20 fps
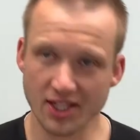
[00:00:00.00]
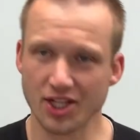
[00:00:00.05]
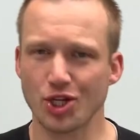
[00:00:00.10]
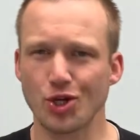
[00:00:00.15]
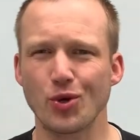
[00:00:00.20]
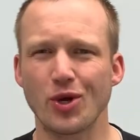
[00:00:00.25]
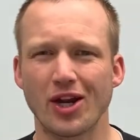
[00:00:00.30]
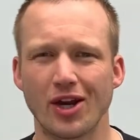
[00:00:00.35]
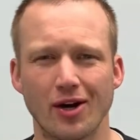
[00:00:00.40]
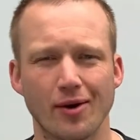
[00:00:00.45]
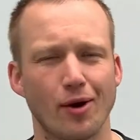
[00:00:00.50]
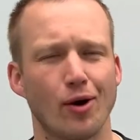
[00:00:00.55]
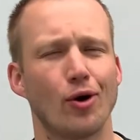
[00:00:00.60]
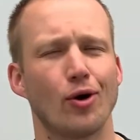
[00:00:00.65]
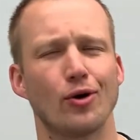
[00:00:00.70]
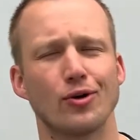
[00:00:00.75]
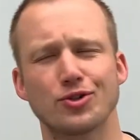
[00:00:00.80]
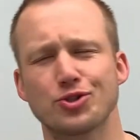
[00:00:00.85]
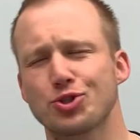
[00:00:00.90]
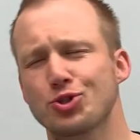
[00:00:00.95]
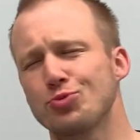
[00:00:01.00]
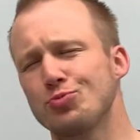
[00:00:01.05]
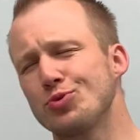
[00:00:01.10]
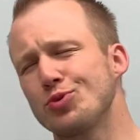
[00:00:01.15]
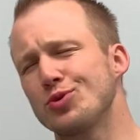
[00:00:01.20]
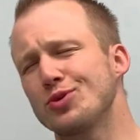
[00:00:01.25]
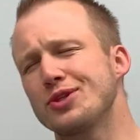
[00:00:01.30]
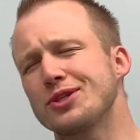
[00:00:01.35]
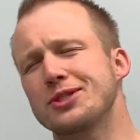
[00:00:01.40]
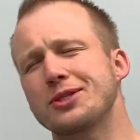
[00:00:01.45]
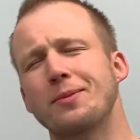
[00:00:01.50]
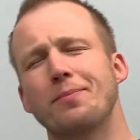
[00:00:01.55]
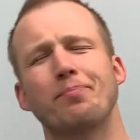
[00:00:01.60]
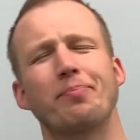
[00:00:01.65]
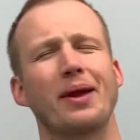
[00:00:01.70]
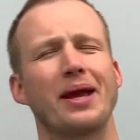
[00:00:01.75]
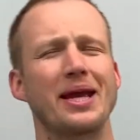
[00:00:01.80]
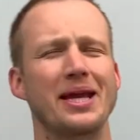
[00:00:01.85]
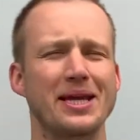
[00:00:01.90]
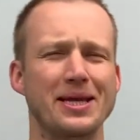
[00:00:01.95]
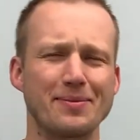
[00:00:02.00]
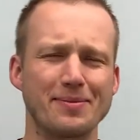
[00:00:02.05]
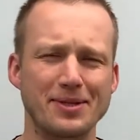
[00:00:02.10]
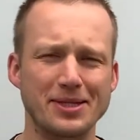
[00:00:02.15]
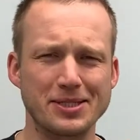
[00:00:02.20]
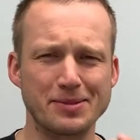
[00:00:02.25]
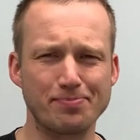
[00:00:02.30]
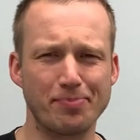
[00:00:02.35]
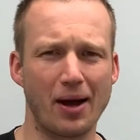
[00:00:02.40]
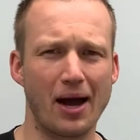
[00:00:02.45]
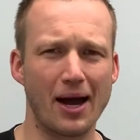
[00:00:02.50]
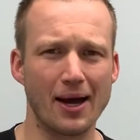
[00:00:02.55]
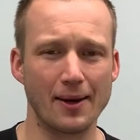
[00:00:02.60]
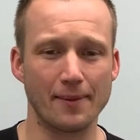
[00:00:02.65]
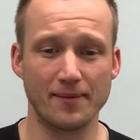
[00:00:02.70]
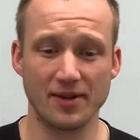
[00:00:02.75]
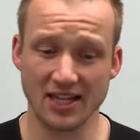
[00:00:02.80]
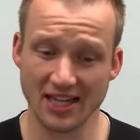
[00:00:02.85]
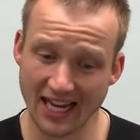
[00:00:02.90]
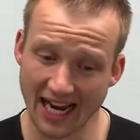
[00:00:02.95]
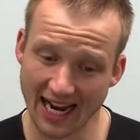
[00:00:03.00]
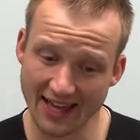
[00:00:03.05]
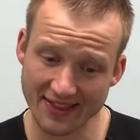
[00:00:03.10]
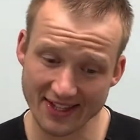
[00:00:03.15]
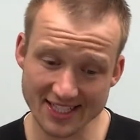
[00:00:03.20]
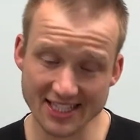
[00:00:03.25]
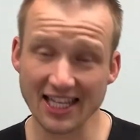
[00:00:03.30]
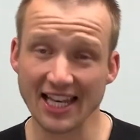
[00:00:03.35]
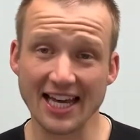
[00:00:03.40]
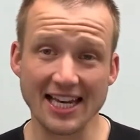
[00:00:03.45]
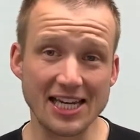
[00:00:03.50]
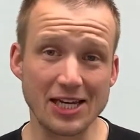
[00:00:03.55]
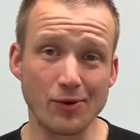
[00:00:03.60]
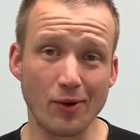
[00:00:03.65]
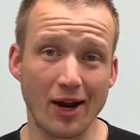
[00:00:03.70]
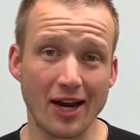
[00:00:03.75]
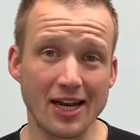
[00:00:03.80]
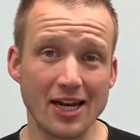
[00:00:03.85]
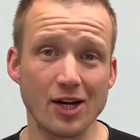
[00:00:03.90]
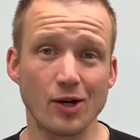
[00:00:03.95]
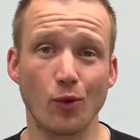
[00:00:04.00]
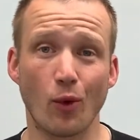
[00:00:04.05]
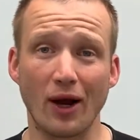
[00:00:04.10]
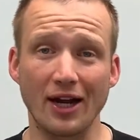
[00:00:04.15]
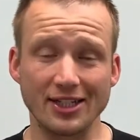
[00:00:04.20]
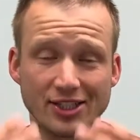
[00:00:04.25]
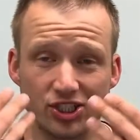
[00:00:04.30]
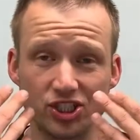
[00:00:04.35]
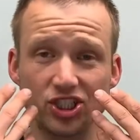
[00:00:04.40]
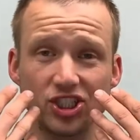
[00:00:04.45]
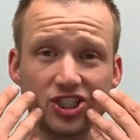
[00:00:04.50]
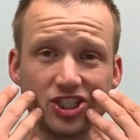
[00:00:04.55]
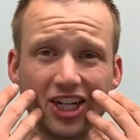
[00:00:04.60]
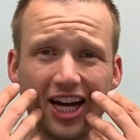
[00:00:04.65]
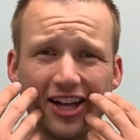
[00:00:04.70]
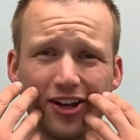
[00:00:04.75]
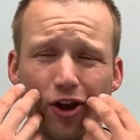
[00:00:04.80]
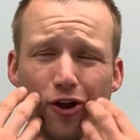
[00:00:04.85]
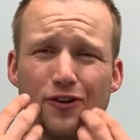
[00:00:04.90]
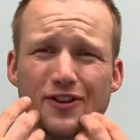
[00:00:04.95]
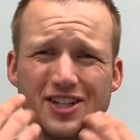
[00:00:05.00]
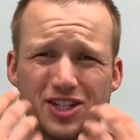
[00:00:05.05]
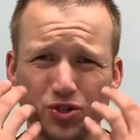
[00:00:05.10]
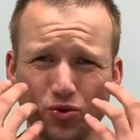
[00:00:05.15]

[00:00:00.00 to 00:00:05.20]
You hear, oh, smooth as a baby's bottom. And this lady right here, why she's got all these